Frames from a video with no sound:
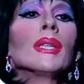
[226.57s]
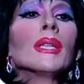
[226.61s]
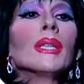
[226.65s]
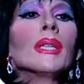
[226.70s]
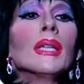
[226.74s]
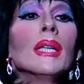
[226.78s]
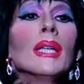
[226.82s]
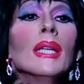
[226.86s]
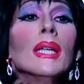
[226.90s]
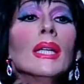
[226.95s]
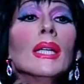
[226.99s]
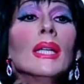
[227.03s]

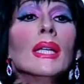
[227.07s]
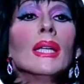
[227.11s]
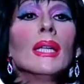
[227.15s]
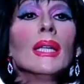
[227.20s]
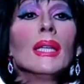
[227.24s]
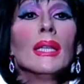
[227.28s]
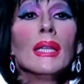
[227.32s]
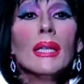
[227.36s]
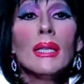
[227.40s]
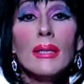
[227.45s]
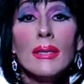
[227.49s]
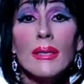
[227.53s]
But
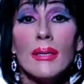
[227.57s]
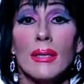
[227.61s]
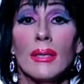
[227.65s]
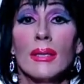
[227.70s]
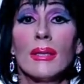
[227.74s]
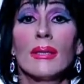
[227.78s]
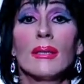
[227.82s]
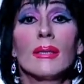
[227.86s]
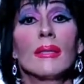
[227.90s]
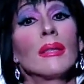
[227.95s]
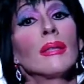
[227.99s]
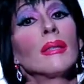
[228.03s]
in this
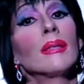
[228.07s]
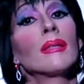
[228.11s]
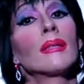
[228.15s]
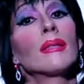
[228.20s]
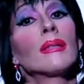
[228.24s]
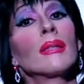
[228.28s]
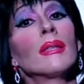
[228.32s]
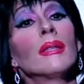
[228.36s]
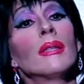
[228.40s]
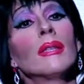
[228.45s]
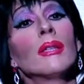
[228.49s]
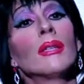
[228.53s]

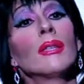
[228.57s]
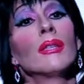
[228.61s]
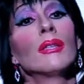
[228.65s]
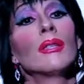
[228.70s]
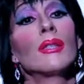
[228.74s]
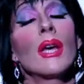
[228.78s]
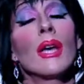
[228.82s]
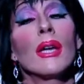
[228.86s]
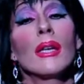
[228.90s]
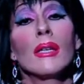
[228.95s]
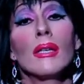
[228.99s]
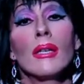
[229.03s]
instance,
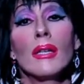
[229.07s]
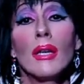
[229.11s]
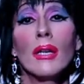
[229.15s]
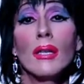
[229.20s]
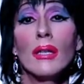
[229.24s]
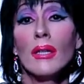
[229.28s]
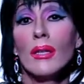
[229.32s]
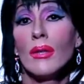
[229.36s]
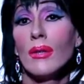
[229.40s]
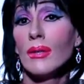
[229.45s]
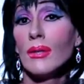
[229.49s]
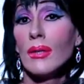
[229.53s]
John
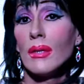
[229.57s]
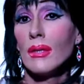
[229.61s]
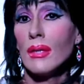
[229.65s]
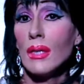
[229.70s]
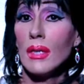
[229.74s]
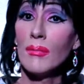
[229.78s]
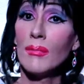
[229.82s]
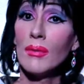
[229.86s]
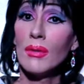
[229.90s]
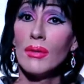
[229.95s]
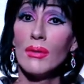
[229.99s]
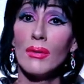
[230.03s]
Donne
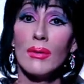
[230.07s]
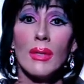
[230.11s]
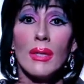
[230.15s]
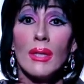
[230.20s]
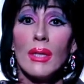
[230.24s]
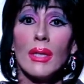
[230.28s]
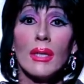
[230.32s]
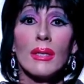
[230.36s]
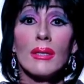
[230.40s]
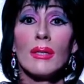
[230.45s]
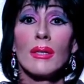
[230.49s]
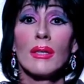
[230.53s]
uses
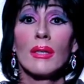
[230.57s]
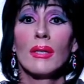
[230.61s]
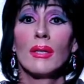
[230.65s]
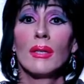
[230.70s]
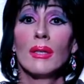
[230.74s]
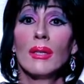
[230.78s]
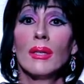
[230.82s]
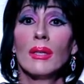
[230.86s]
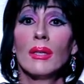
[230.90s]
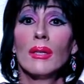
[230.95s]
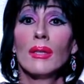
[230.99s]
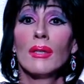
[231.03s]
imagery that's
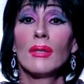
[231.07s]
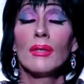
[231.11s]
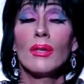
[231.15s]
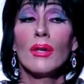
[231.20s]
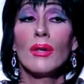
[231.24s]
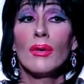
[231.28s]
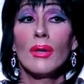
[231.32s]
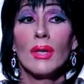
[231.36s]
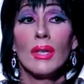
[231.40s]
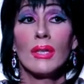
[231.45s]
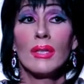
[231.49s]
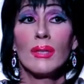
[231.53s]

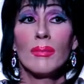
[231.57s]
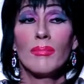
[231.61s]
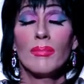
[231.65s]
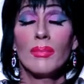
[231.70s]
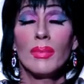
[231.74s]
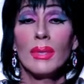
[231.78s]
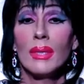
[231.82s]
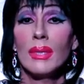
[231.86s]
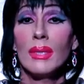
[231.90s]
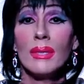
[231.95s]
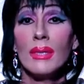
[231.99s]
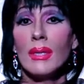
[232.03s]
so
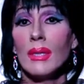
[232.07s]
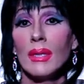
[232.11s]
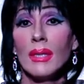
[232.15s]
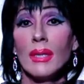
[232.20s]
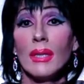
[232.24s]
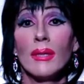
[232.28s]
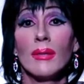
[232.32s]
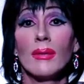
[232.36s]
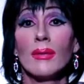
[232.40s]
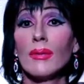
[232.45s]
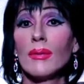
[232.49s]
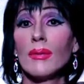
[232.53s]

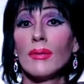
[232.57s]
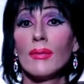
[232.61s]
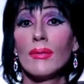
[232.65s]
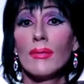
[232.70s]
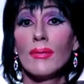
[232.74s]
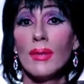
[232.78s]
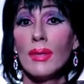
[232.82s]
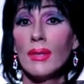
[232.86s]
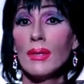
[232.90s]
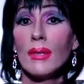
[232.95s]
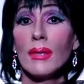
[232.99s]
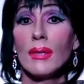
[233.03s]
explicitly
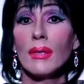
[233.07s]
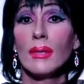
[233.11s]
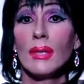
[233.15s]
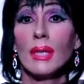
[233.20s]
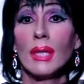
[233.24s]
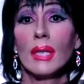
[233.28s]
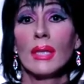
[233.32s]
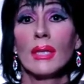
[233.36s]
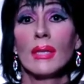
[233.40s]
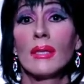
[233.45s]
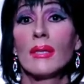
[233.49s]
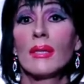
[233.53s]

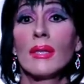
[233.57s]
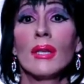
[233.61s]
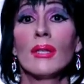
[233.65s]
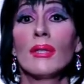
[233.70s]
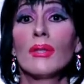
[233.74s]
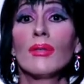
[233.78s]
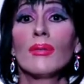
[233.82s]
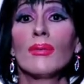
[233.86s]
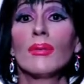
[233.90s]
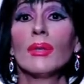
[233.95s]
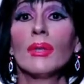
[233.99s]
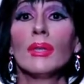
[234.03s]
physical and
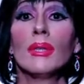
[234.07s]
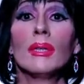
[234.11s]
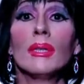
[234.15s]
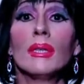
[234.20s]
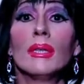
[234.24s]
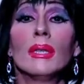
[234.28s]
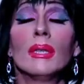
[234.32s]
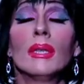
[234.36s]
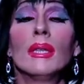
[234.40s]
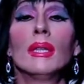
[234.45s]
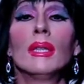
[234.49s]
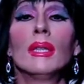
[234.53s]
sensual